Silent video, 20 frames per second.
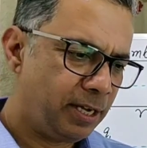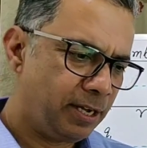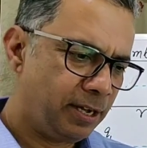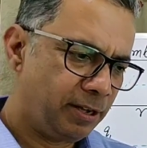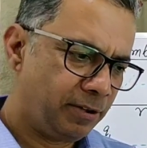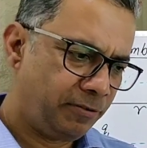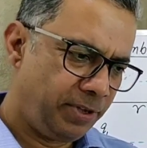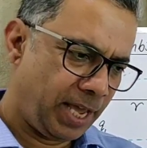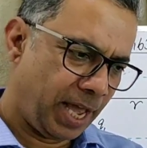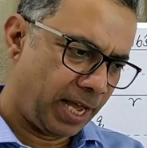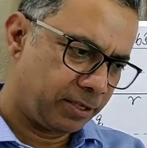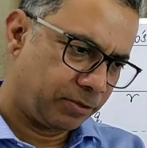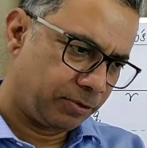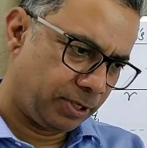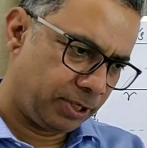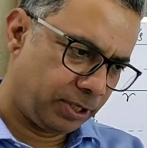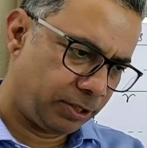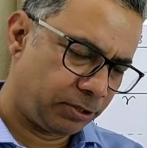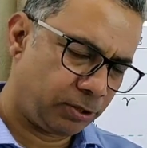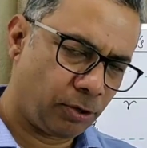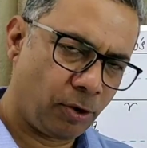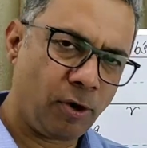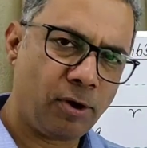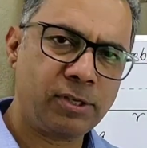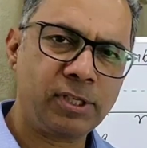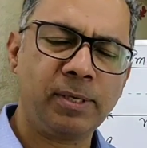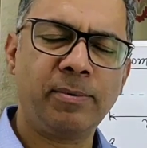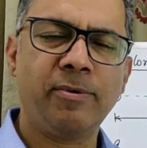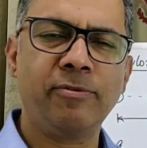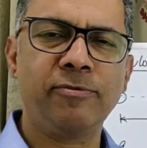We actually saw
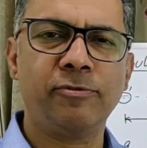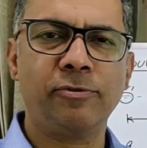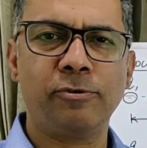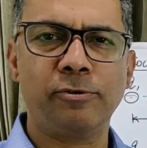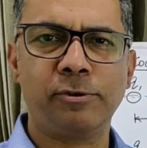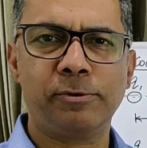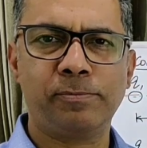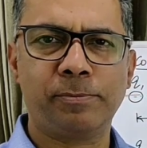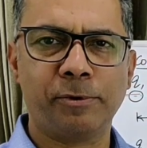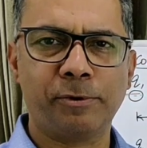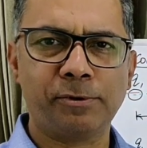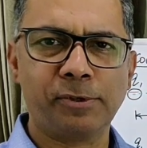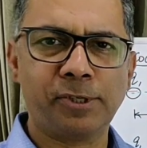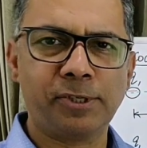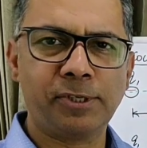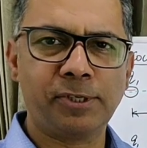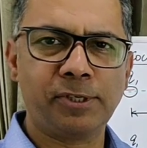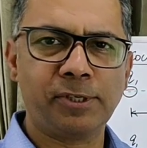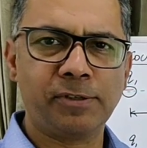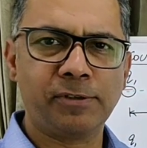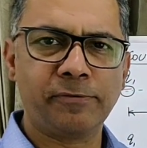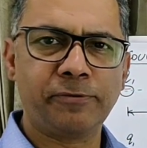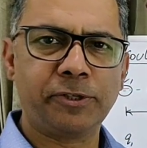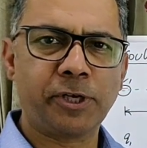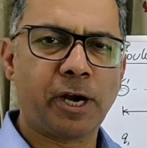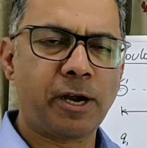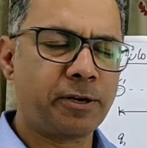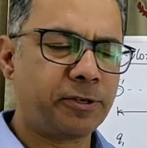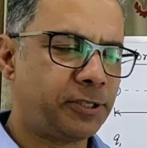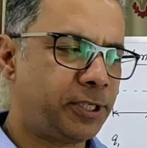some of those processes of
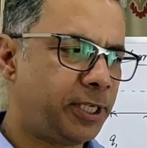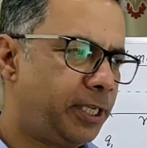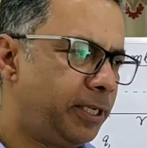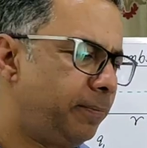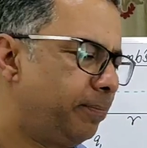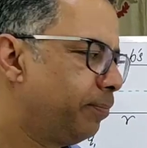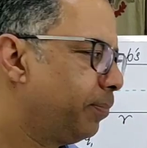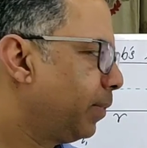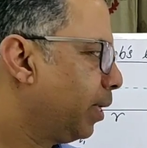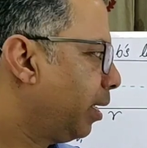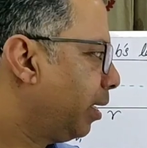charging,